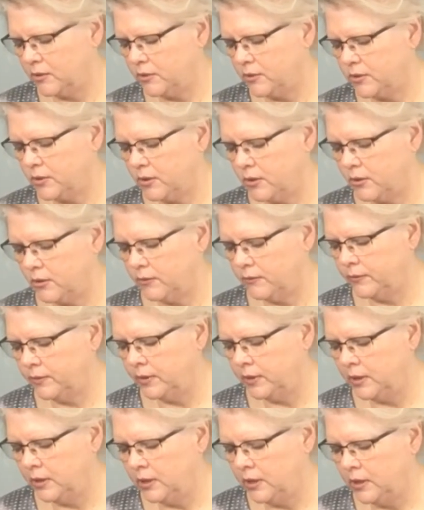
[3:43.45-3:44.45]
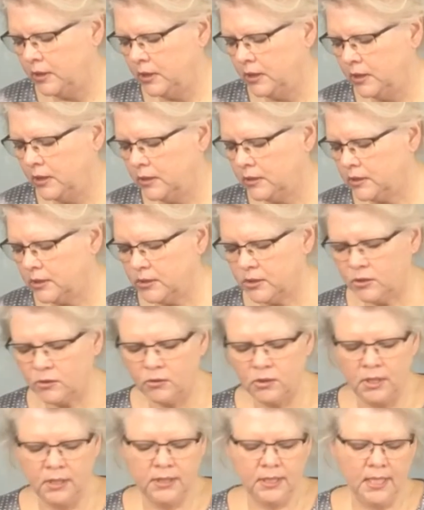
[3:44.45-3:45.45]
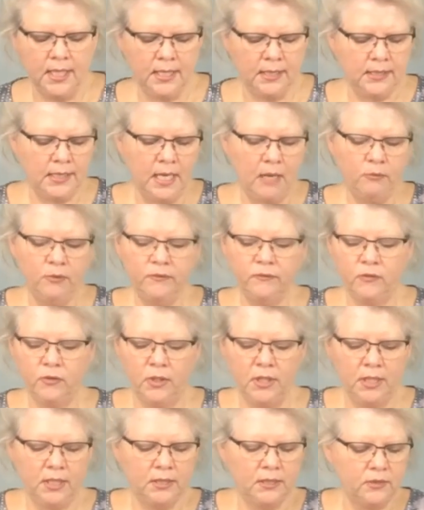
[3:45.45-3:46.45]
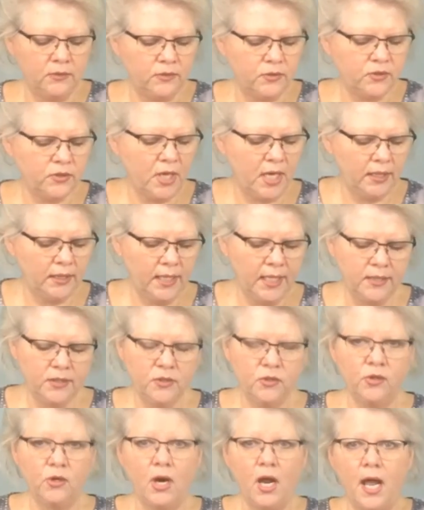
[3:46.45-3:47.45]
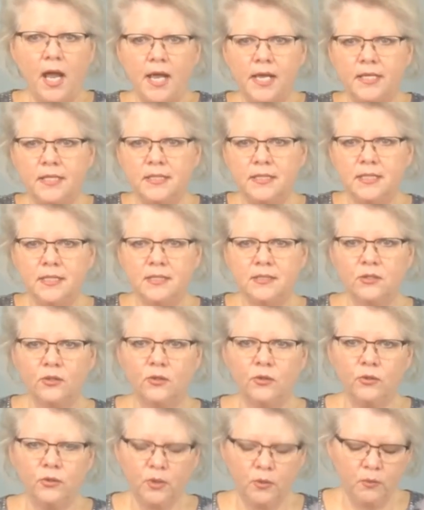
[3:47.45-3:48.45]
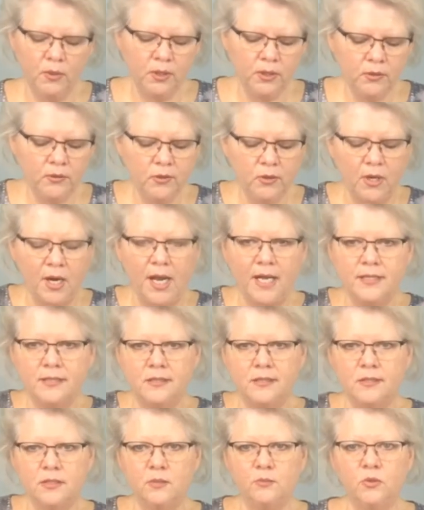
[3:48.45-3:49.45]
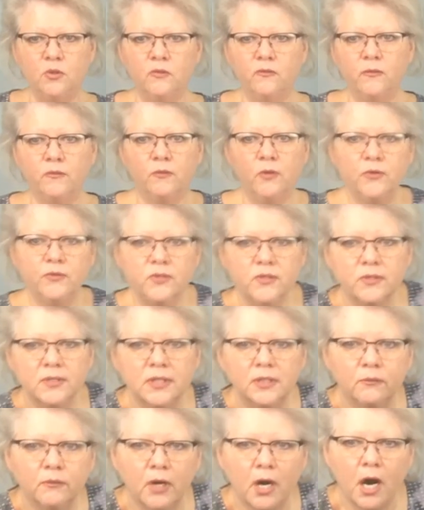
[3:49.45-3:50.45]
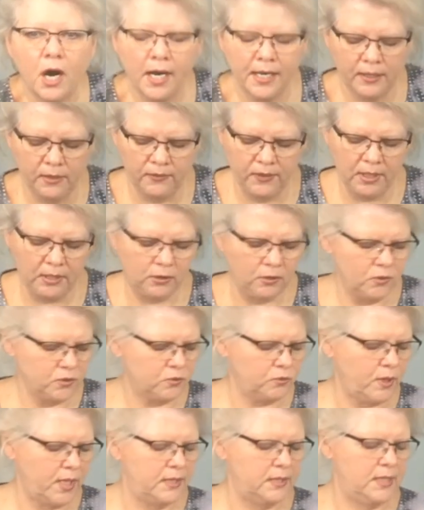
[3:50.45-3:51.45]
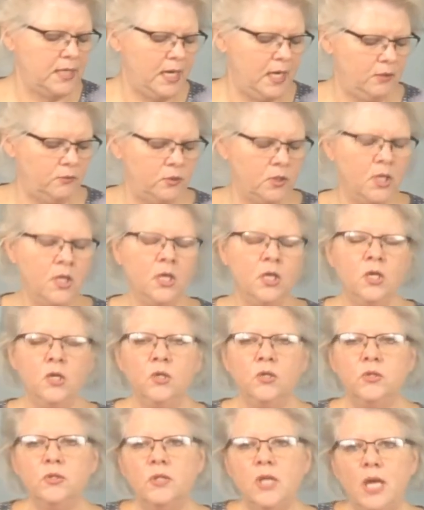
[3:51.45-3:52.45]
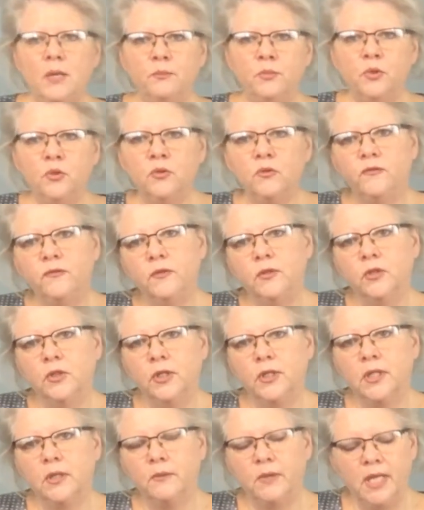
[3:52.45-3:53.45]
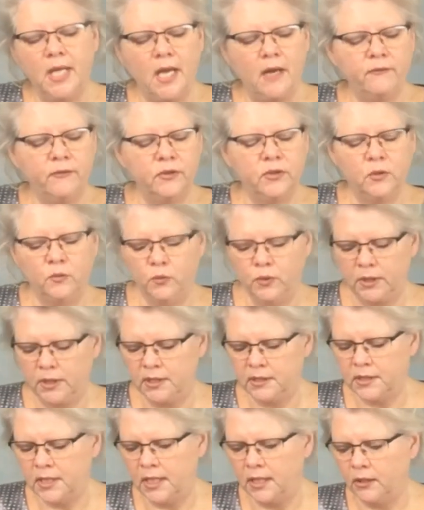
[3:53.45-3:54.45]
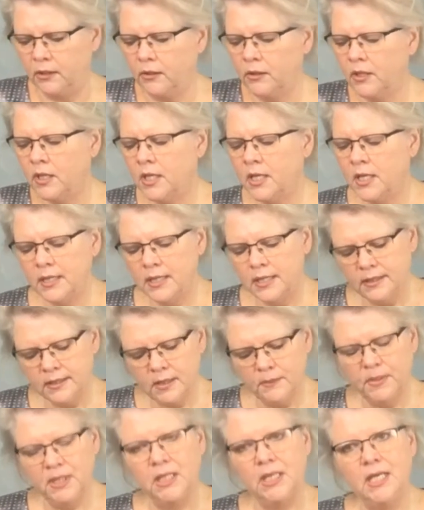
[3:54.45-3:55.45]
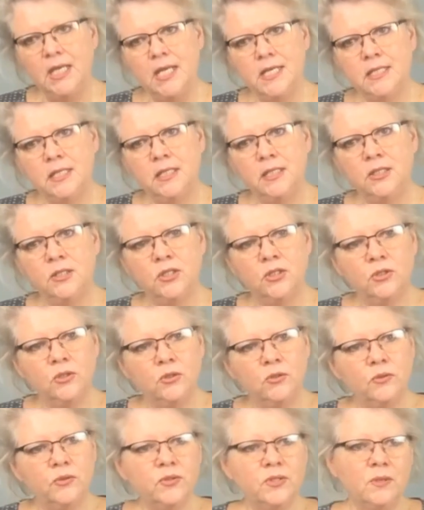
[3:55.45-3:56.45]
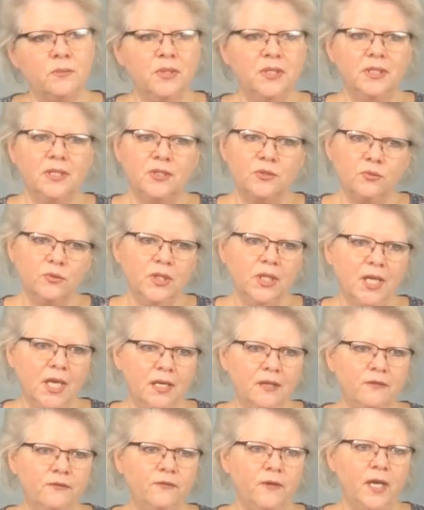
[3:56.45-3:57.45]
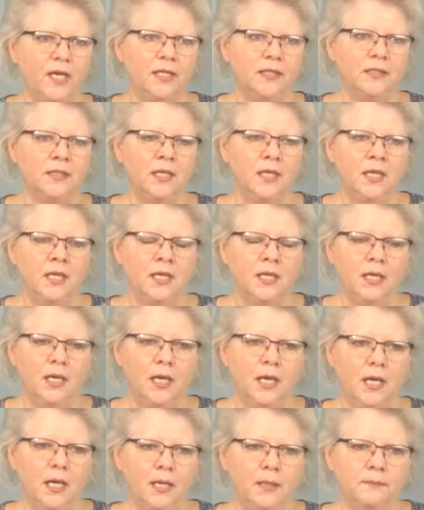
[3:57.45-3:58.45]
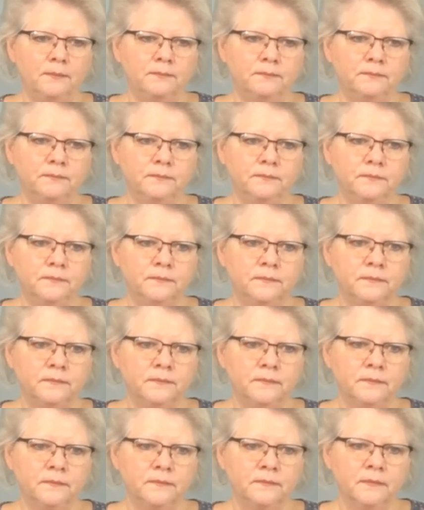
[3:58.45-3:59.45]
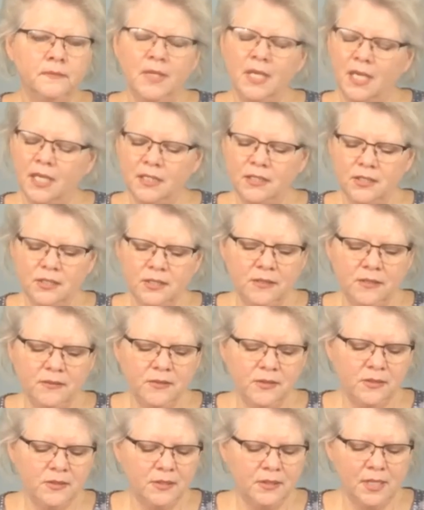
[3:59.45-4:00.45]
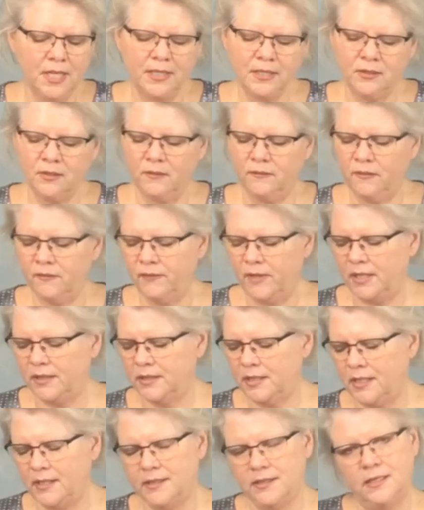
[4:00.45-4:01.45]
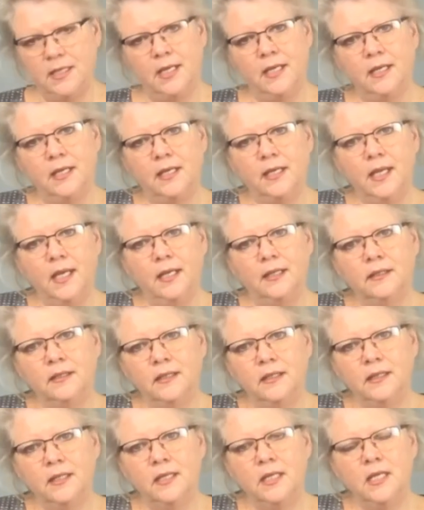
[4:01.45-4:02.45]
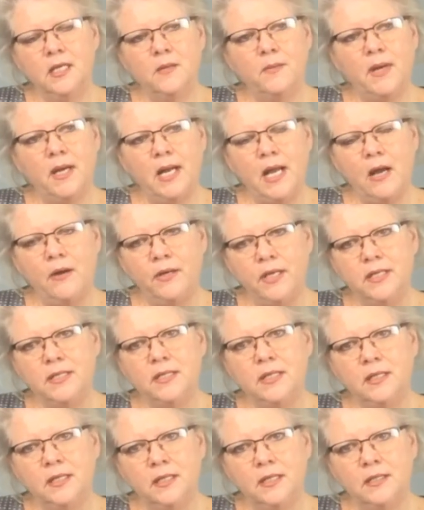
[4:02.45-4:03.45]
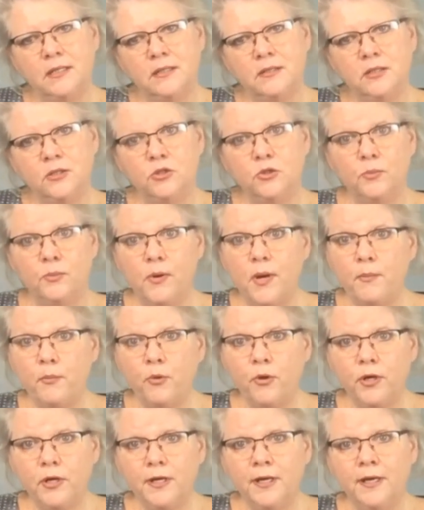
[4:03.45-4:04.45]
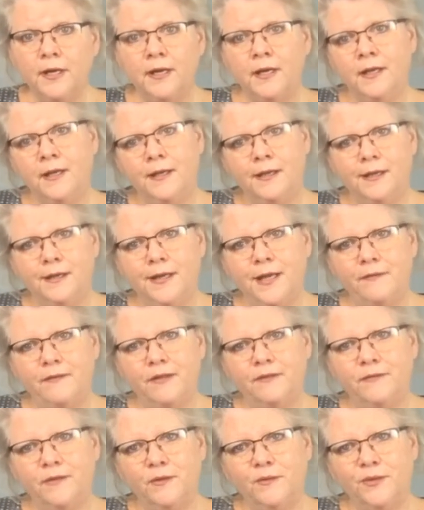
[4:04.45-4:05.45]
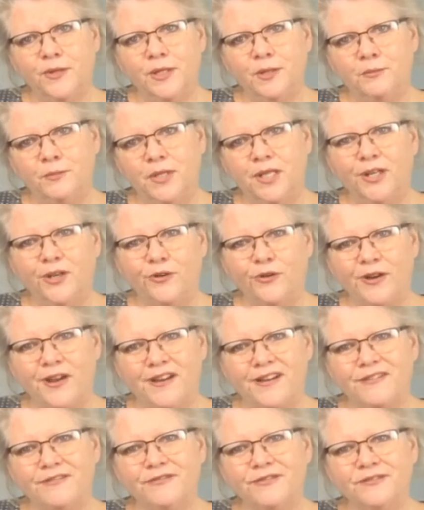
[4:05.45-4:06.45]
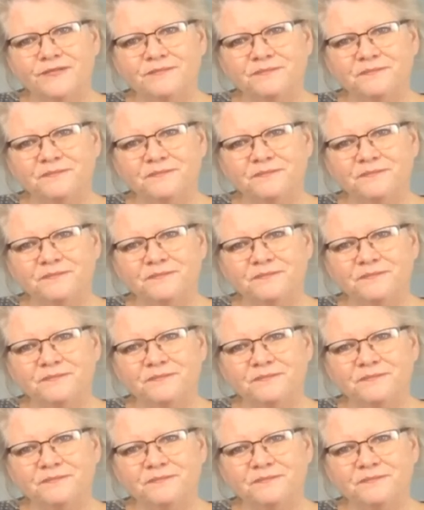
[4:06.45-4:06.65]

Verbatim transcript: So just to create that. Now we've created another sight line. So your eye sees the curly willow, your eye sees the beautiful roses, and your eye then goes right down to that beautiful look that we have with the wood container something easy to do, something that's really kind of fun. Um, and it gives us a nice look for Valentine's Day. Again, thinking about how easy it is to do prep work and having fun with it and being creative.